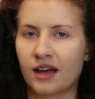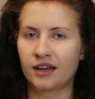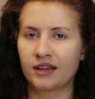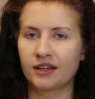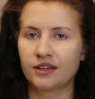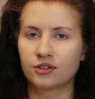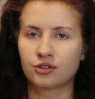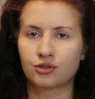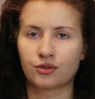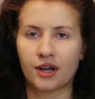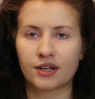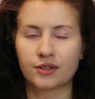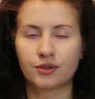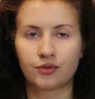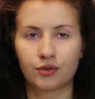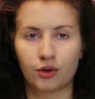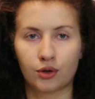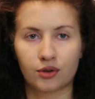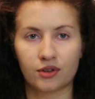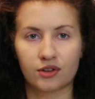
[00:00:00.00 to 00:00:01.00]
I try to
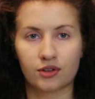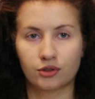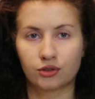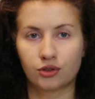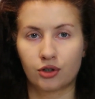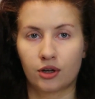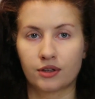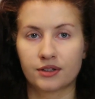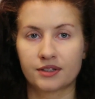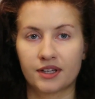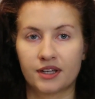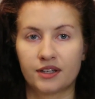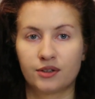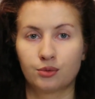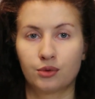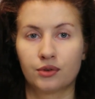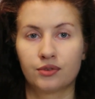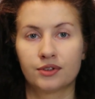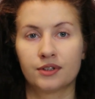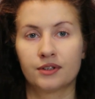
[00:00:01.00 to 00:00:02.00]
focus on
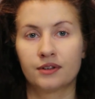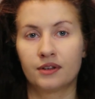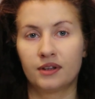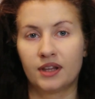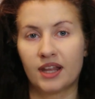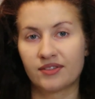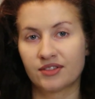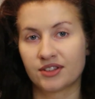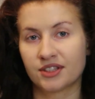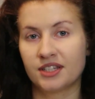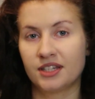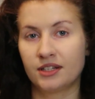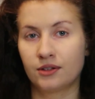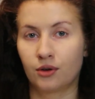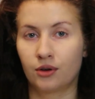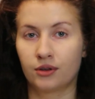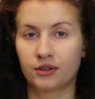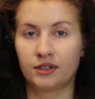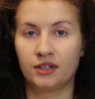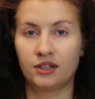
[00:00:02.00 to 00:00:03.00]
content with the Levantine
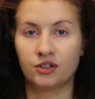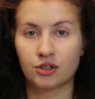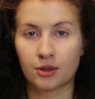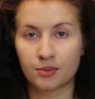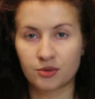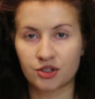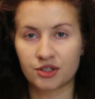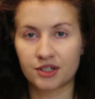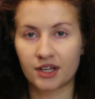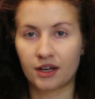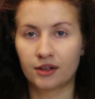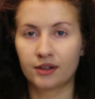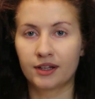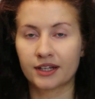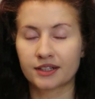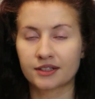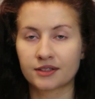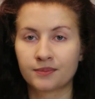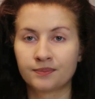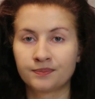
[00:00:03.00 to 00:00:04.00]
or the Egyptian
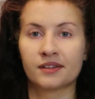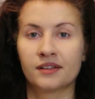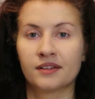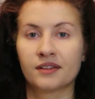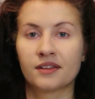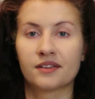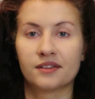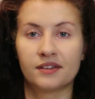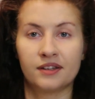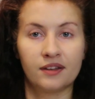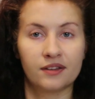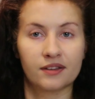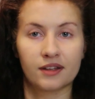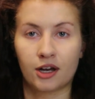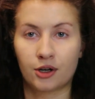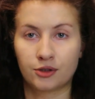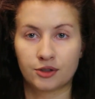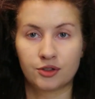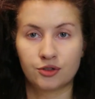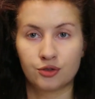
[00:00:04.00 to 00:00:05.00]
dialect, since these
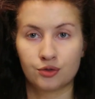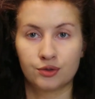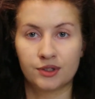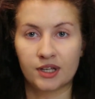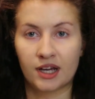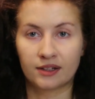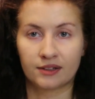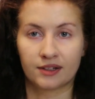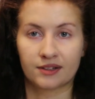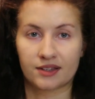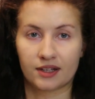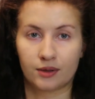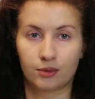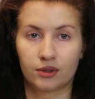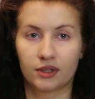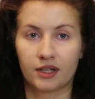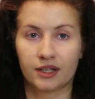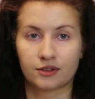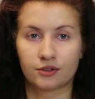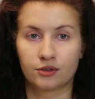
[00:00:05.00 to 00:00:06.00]
are the 2 dialects I
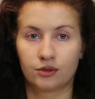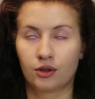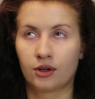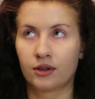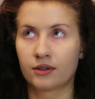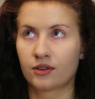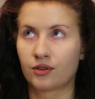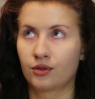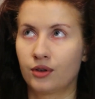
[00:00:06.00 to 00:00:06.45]
would like to learn.